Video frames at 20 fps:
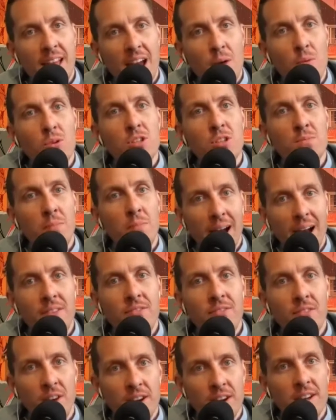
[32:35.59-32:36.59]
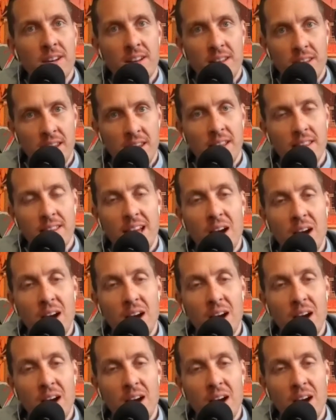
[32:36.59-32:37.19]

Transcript: That was my fucking thing.